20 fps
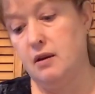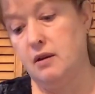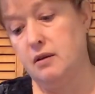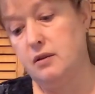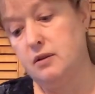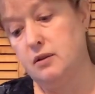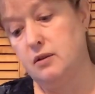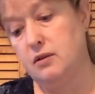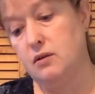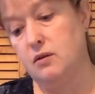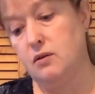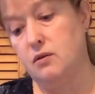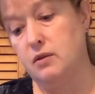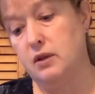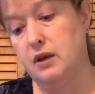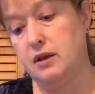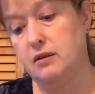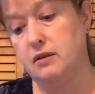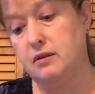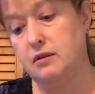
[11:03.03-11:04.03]
So
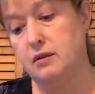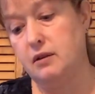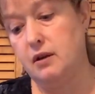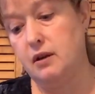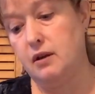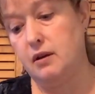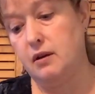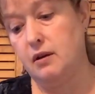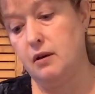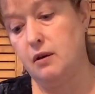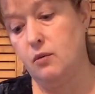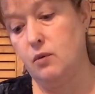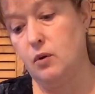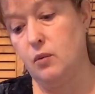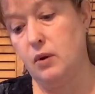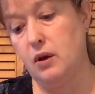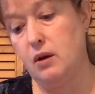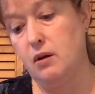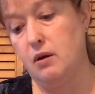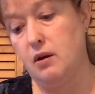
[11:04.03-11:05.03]
let's see here what
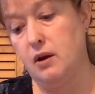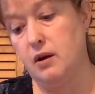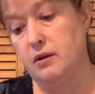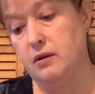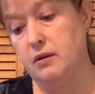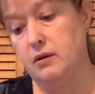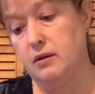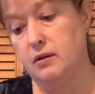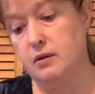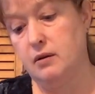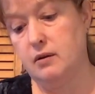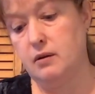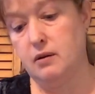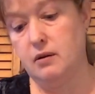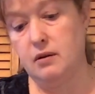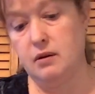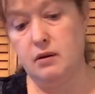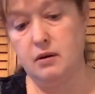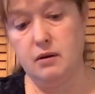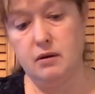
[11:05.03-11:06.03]
we got.
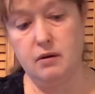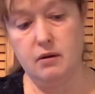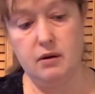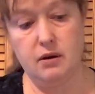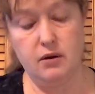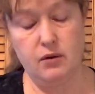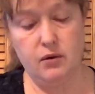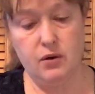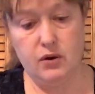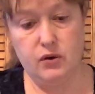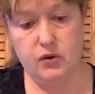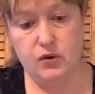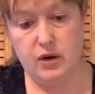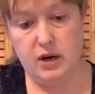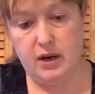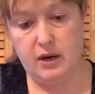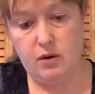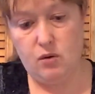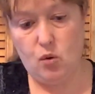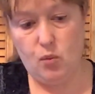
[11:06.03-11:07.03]
I'm gonna try
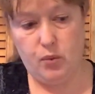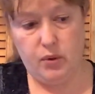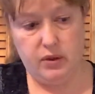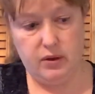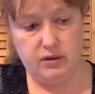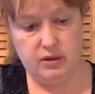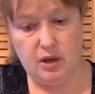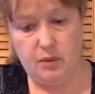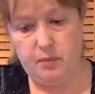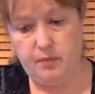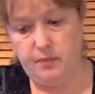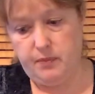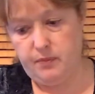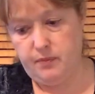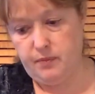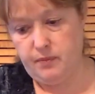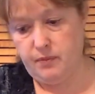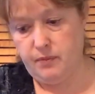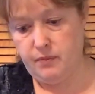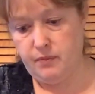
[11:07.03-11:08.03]
and open this up.
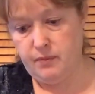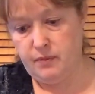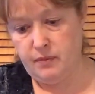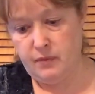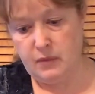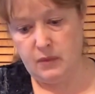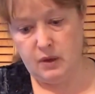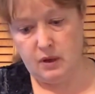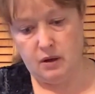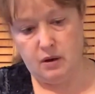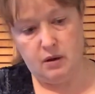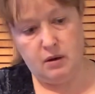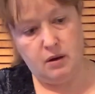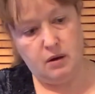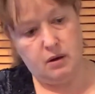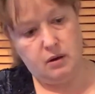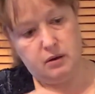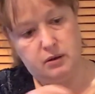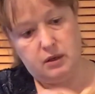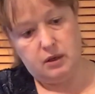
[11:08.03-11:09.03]

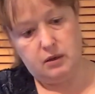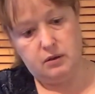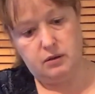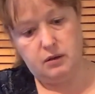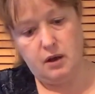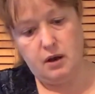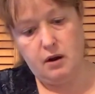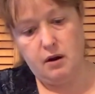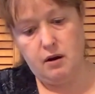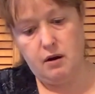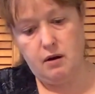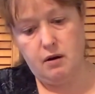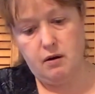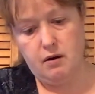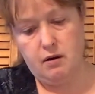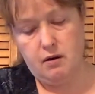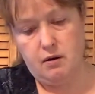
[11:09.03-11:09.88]
See there.